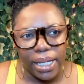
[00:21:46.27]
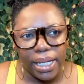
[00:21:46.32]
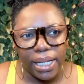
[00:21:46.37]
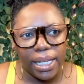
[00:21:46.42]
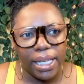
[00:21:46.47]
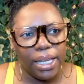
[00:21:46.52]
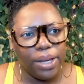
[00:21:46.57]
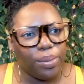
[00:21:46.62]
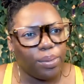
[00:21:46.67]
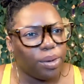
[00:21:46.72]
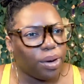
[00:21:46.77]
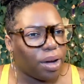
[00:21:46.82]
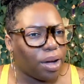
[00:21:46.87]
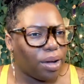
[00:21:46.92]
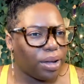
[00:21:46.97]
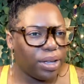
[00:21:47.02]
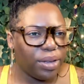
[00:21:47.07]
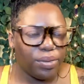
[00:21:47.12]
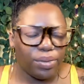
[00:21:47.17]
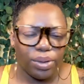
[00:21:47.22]
Again, we're all
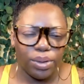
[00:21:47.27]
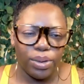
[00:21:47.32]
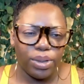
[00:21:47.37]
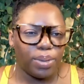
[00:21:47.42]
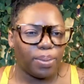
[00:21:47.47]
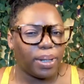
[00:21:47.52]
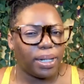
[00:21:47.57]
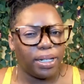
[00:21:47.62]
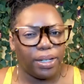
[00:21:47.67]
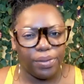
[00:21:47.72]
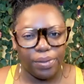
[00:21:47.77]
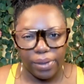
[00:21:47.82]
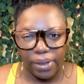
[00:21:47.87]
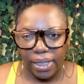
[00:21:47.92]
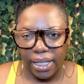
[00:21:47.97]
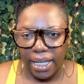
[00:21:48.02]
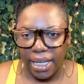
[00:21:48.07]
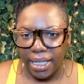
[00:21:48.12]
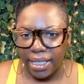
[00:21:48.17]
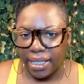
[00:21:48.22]
influenced by different
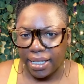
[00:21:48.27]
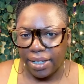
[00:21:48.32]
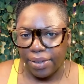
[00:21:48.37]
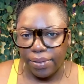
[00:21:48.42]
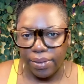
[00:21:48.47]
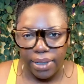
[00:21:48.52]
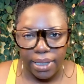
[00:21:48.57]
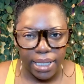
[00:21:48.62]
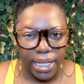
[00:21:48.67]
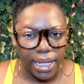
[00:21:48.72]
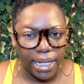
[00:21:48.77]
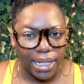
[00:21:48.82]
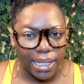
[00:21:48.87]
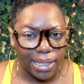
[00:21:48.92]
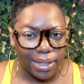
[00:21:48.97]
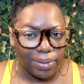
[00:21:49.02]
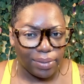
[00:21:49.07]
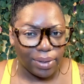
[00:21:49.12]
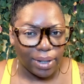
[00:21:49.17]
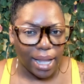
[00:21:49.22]
things at different stages
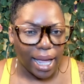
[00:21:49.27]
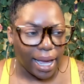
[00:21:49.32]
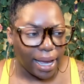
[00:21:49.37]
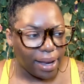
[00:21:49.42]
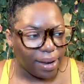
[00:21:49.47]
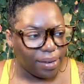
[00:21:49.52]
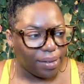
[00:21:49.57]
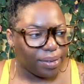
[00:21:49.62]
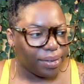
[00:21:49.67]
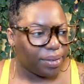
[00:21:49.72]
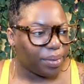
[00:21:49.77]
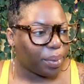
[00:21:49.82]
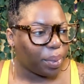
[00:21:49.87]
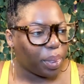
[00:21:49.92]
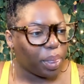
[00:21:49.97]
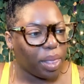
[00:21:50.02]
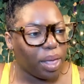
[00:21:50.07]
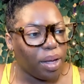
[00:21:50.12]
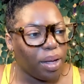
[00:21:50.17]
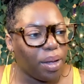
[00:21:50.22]
of life.
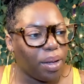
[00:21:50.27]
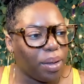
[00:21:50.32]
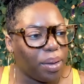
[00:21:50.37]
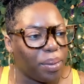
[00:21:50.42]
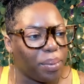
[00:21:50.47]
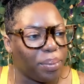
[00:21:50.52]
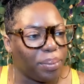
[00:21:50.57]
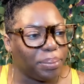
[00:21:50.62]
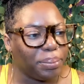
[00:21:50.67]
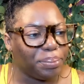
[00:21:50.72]
And